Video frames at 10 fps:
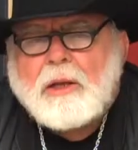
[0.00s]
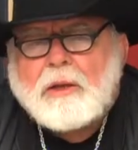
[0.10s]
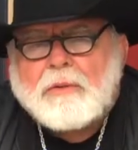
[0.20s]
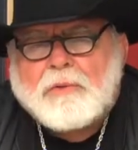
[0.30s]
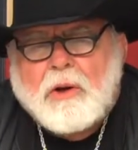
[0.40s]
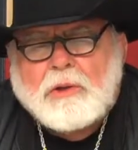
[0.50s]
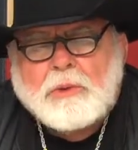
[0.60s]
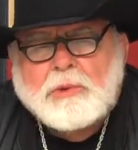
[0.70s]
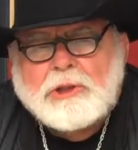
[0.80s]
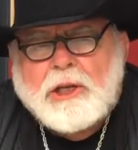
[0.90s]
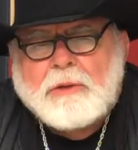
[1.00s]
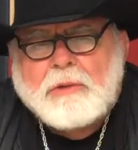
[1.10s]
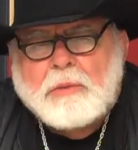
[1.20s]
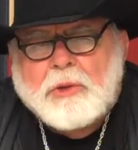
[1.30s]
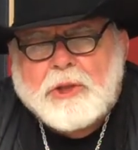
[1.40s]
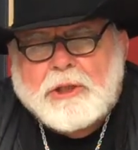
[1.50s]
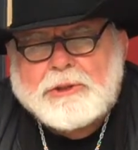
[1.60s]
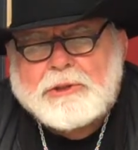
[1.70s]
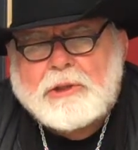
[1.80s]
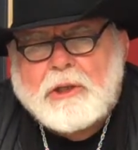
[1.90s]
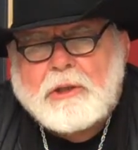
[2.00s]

The father was living with this,